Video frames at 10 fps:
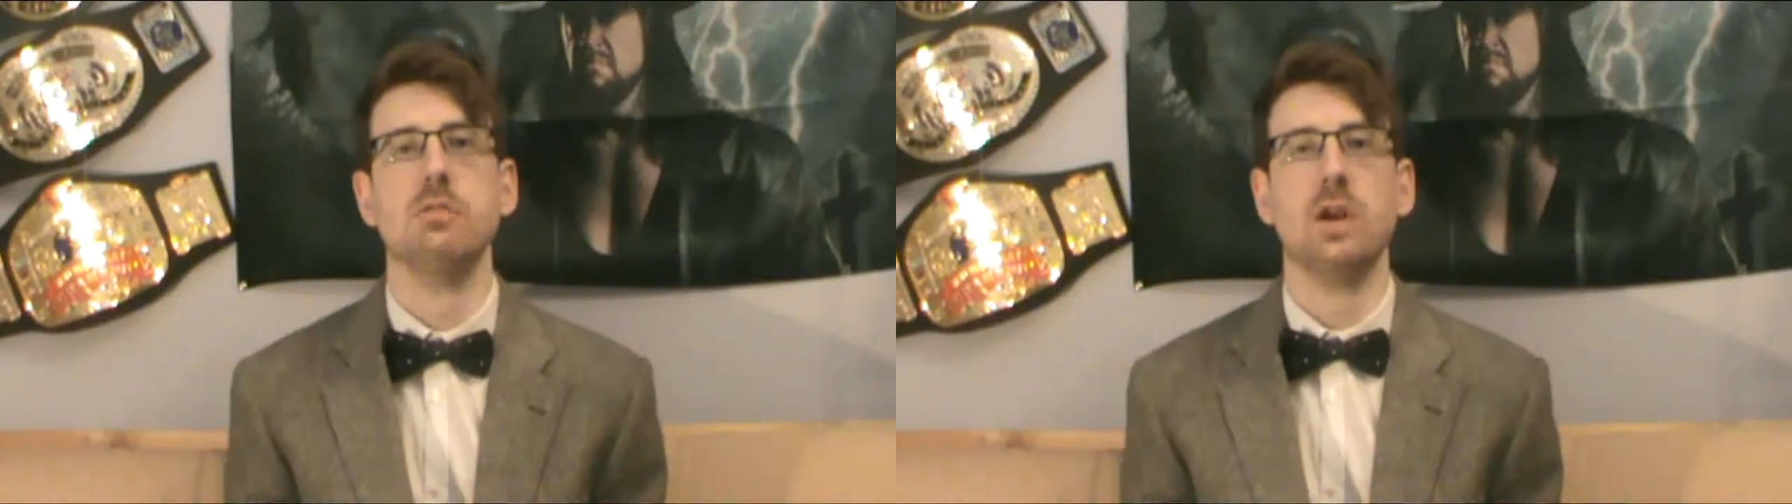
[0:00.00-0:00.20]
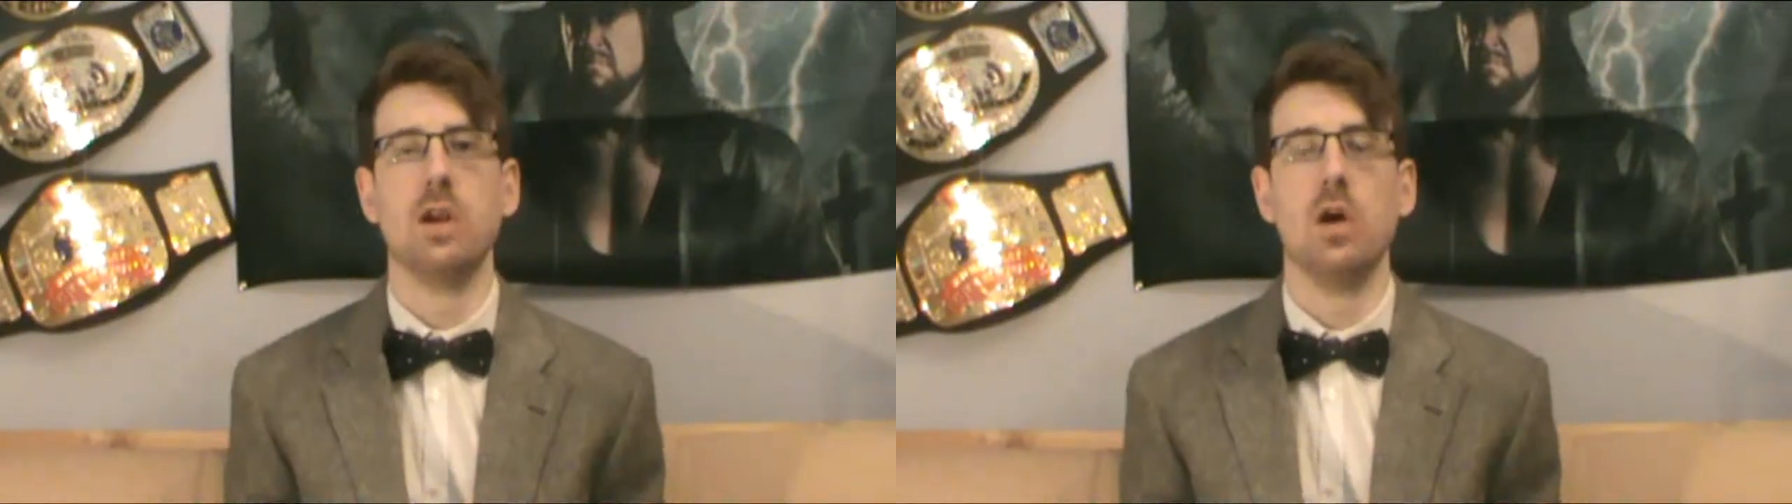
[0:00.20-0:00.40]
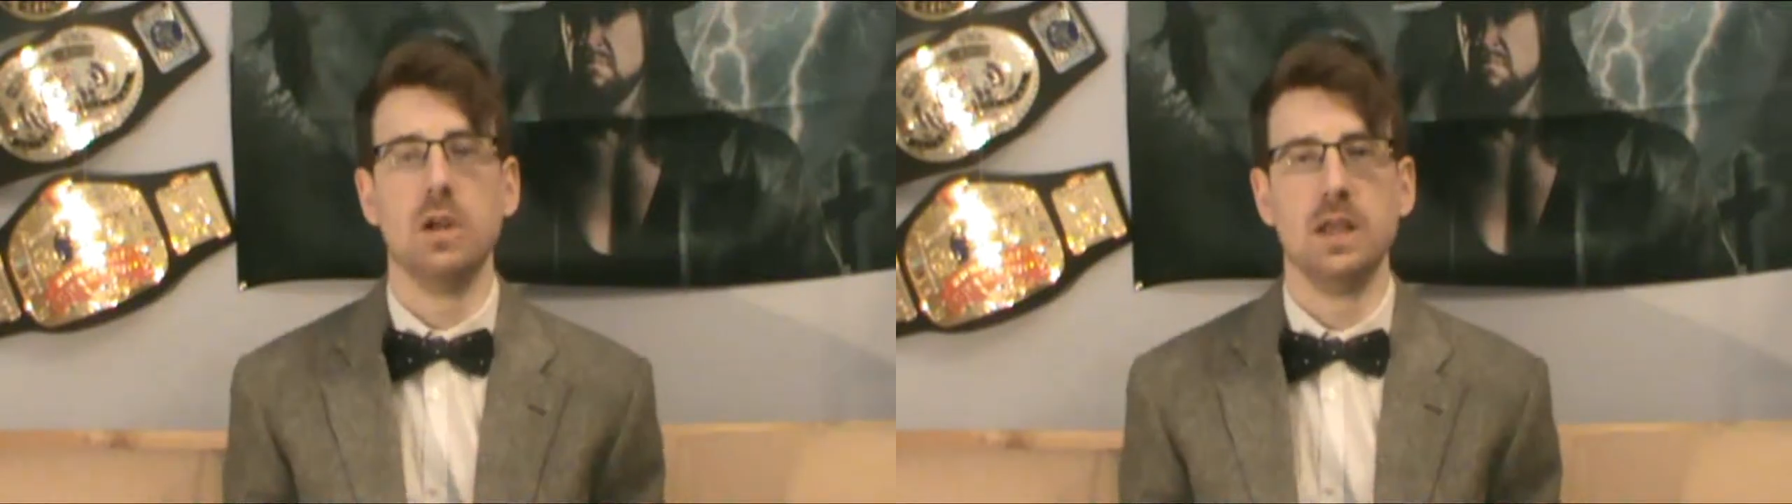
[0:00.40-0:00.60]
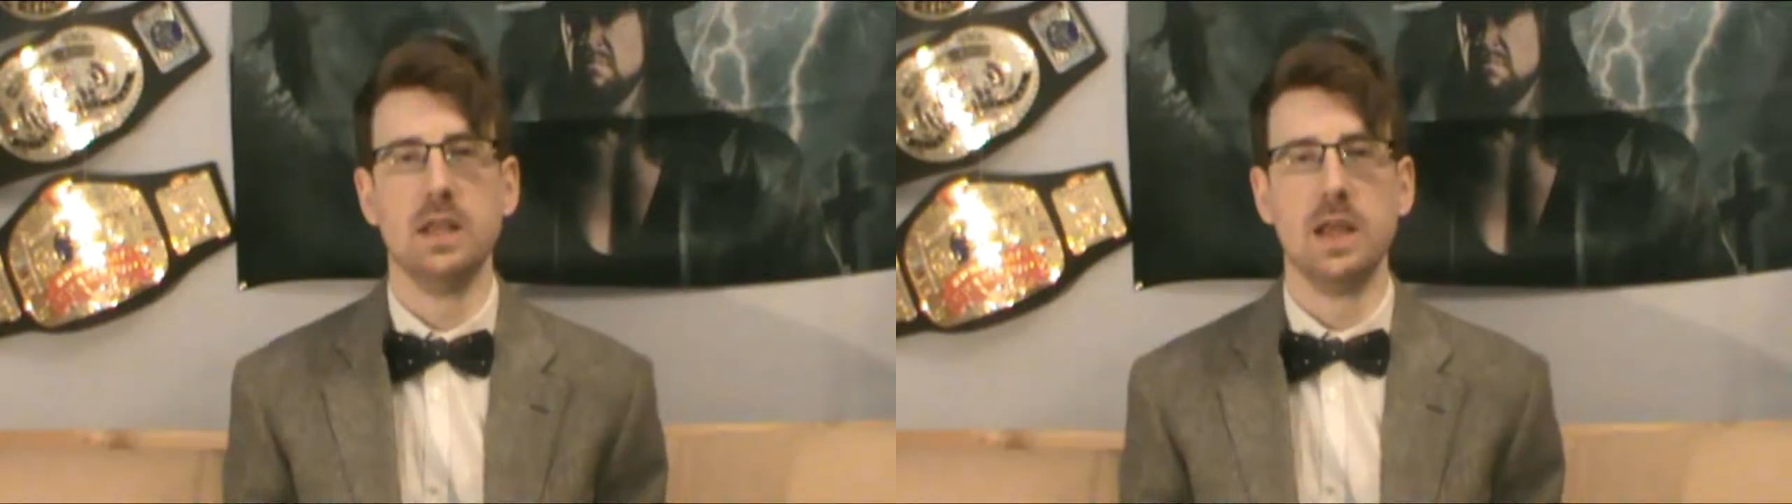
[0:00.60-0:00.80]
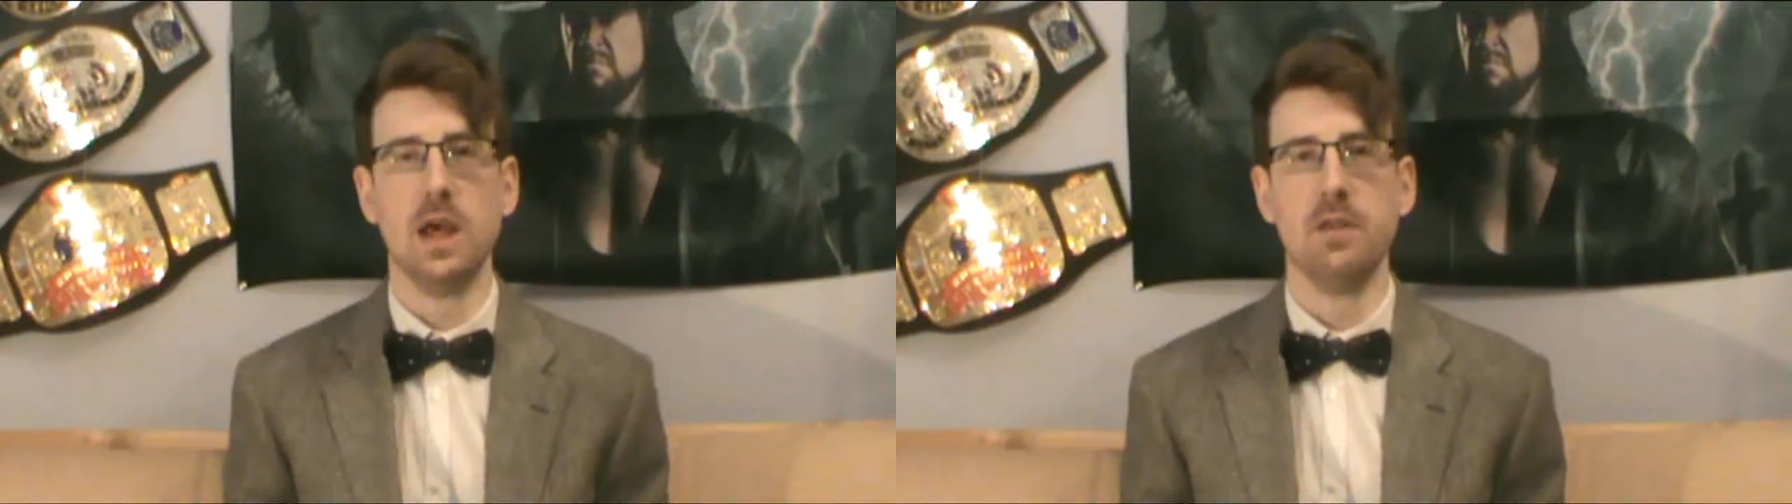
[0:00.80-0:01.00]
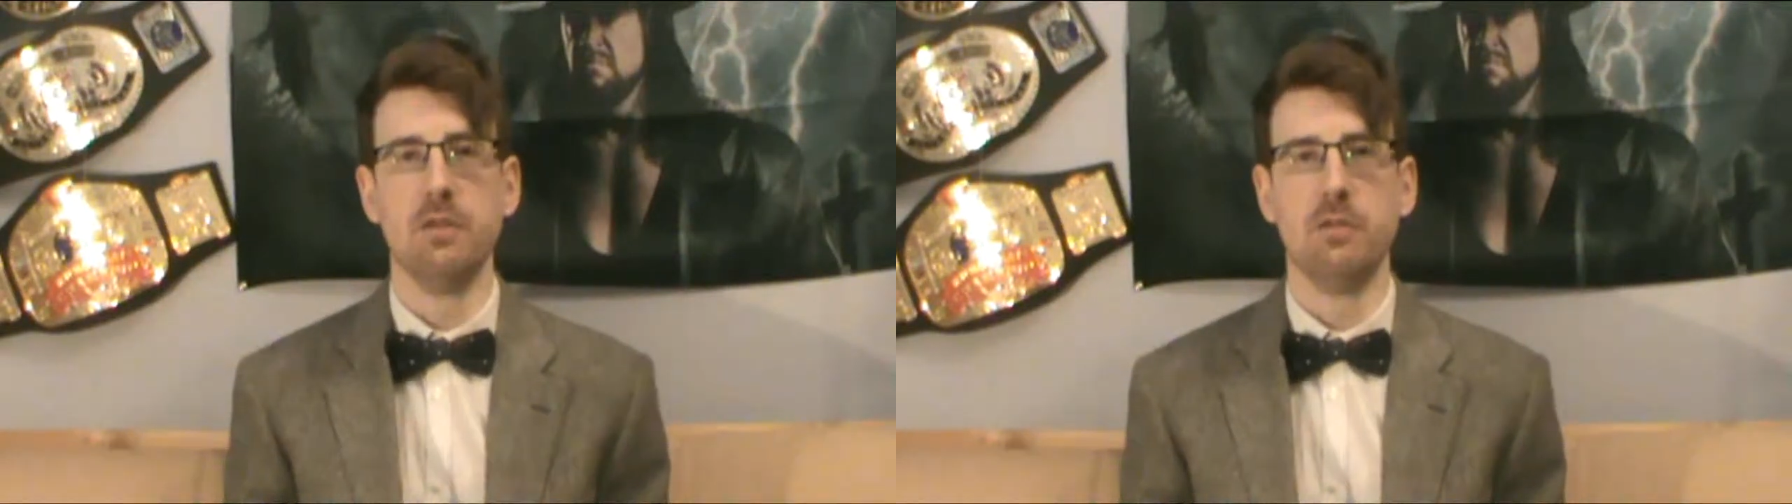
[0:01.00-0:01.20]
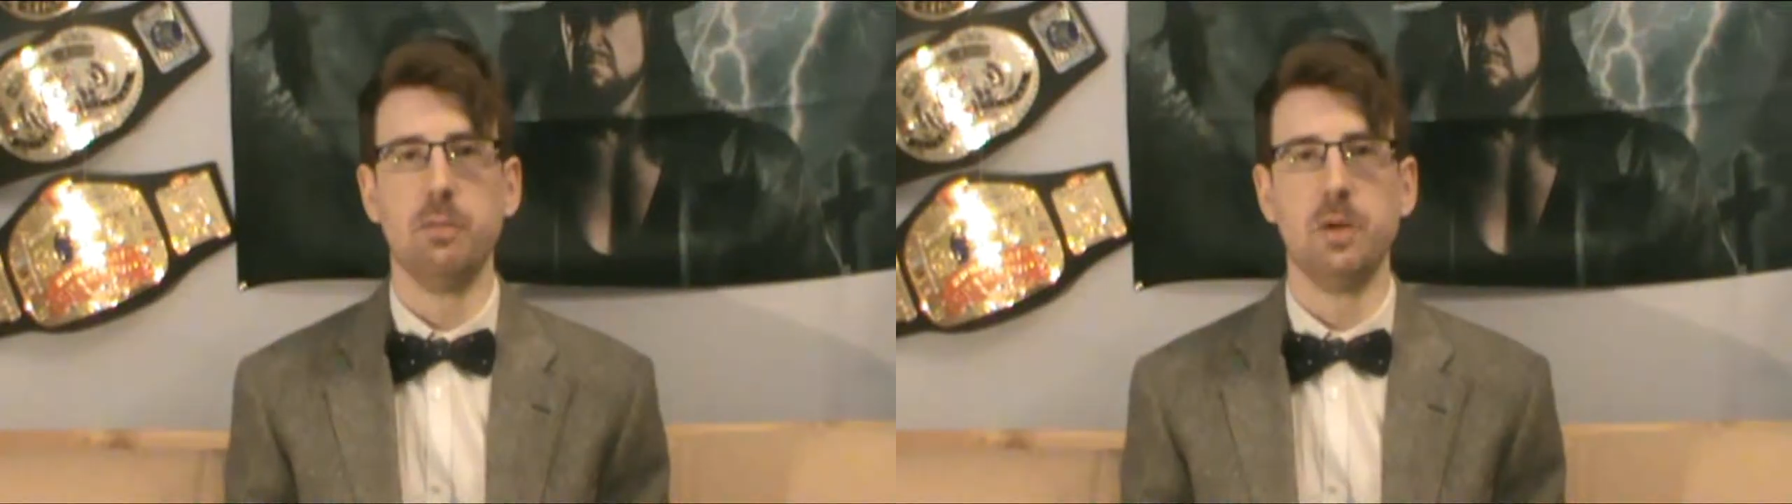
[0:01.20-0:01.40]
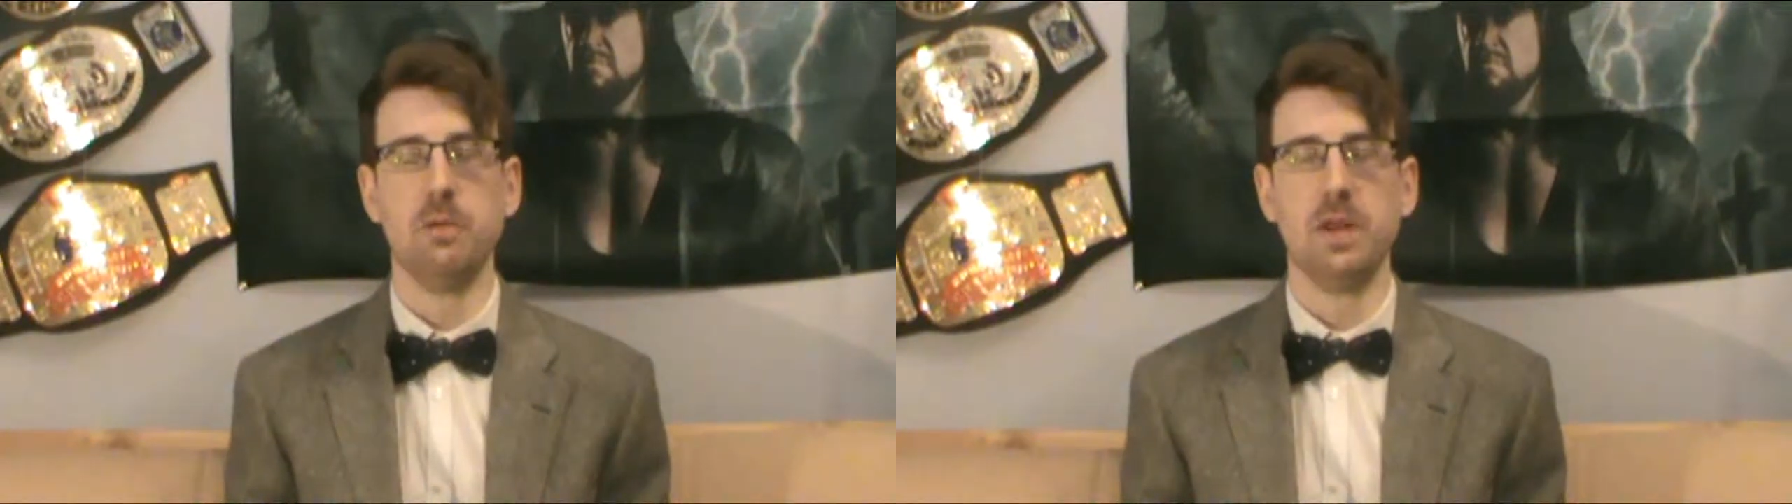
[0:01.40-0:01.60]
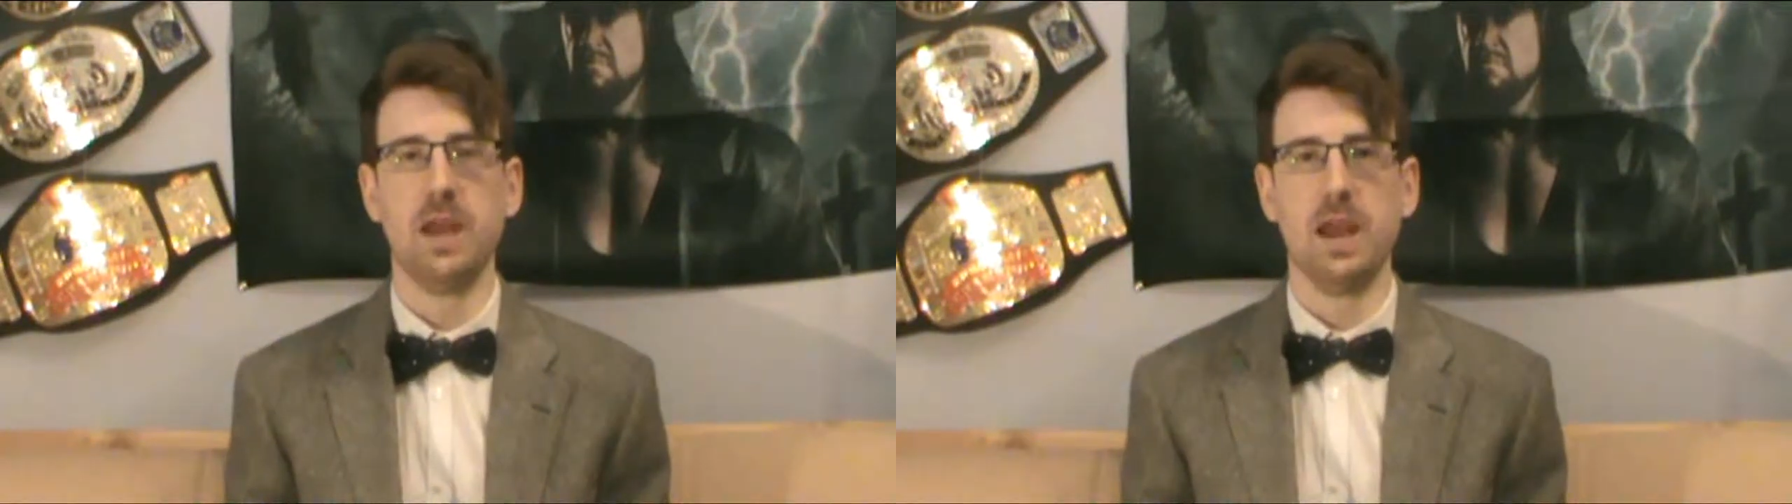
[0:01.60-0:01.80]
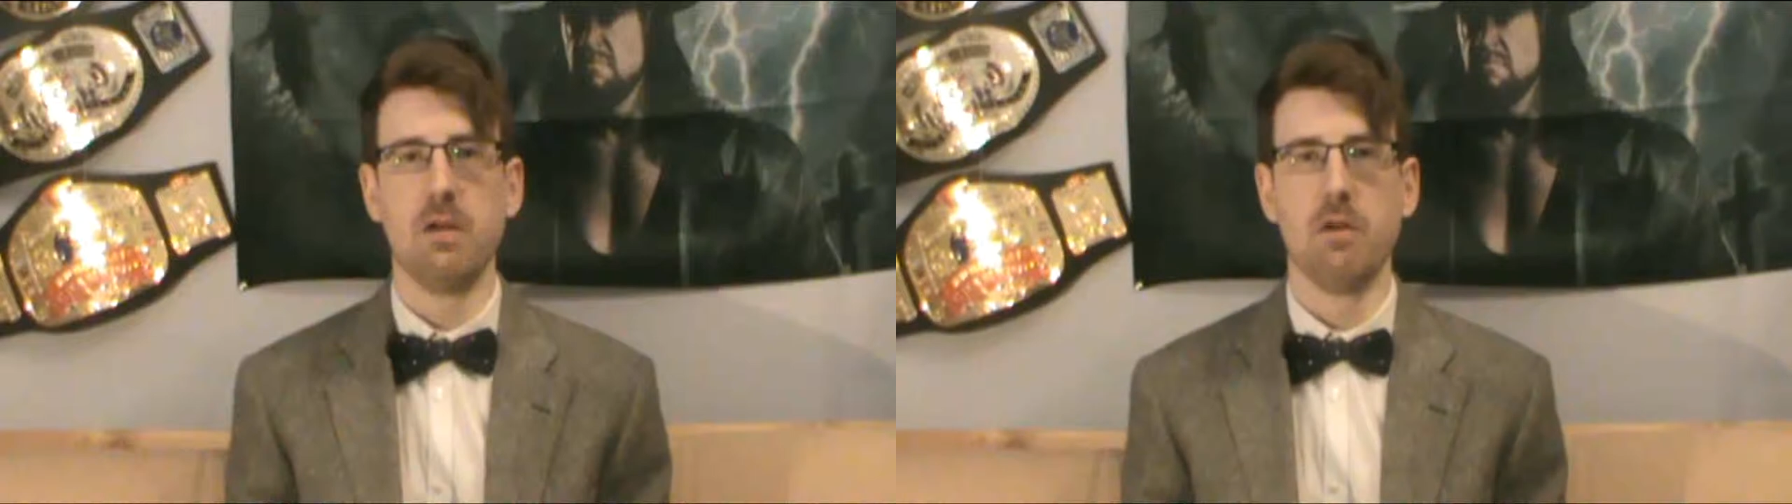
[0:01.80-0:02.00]
regarding the
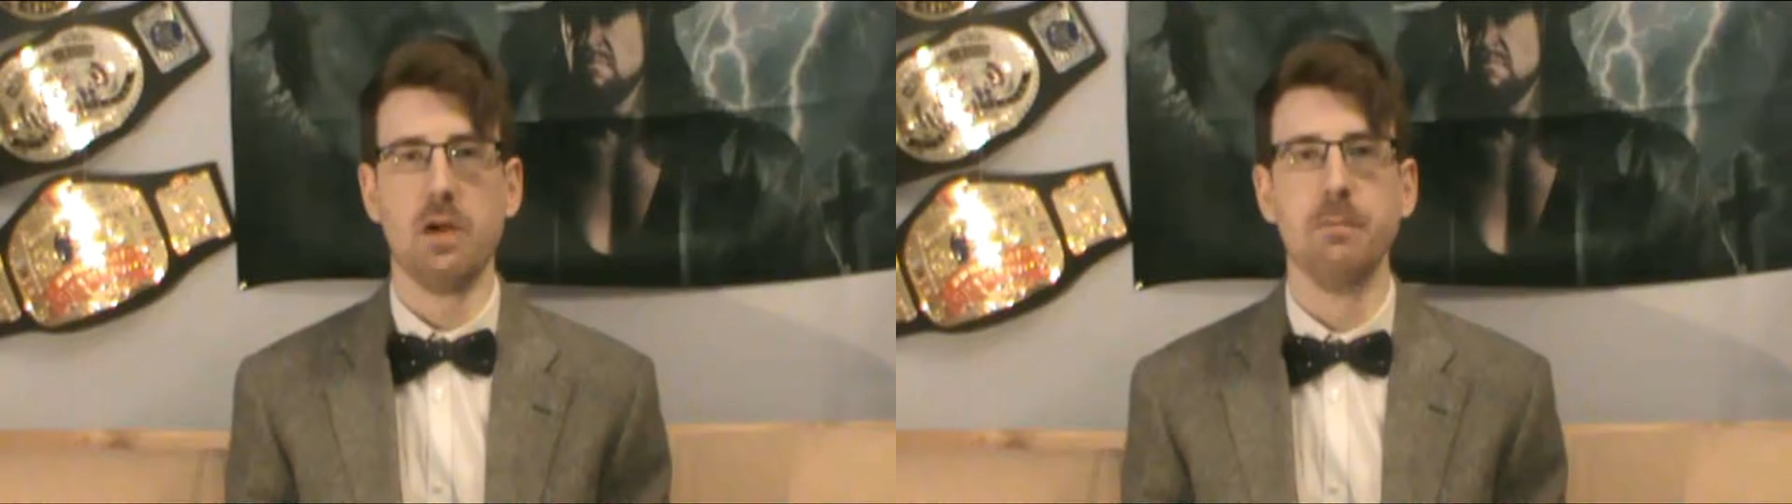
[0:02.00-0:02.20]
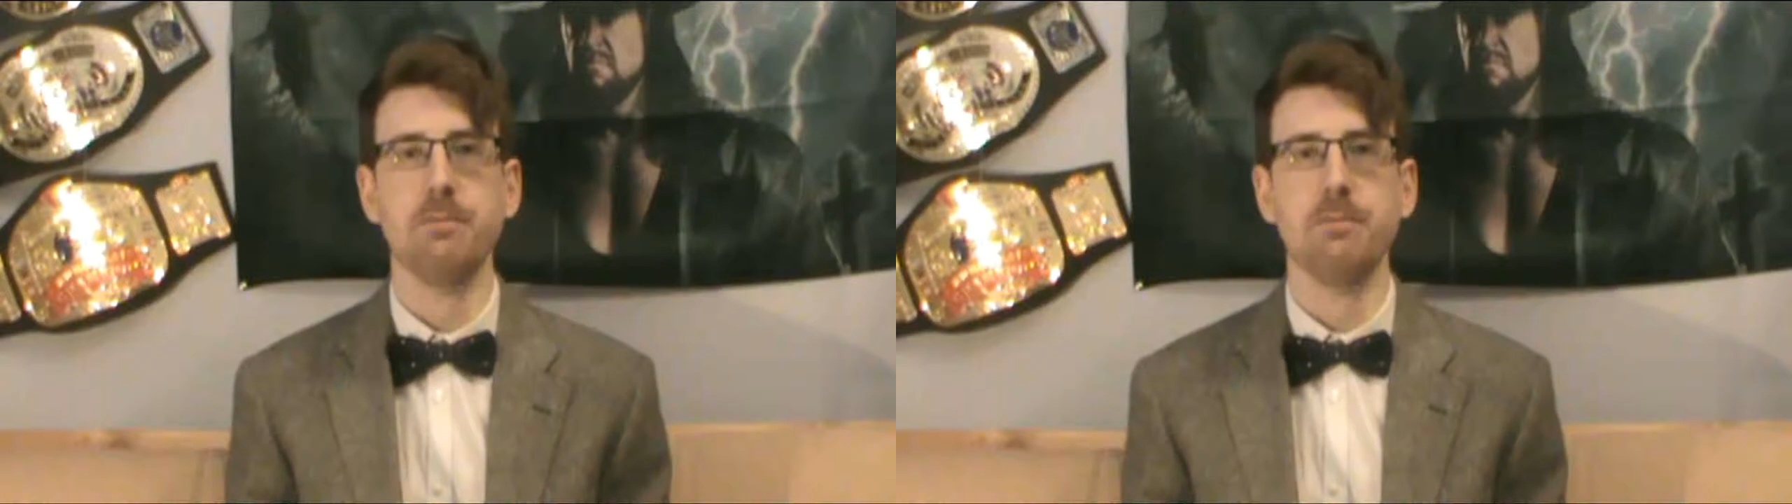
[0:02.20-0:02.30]
Undisputed Era.